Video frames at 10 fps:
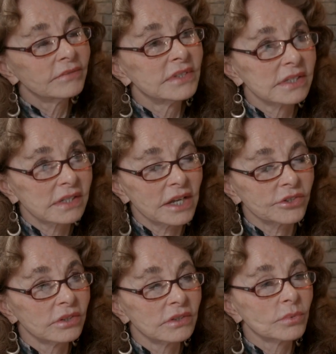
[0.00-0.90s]
of
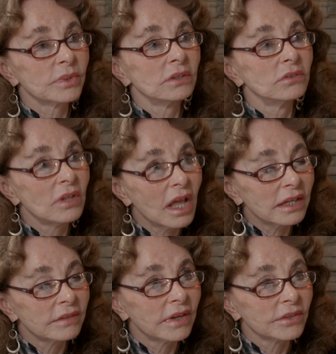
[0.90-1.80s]
discussions with a
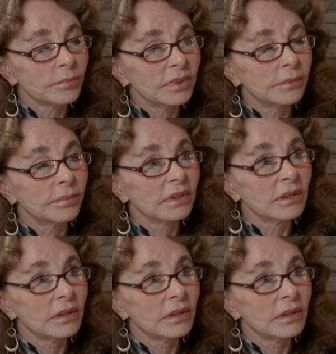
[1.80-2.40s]
lot of other people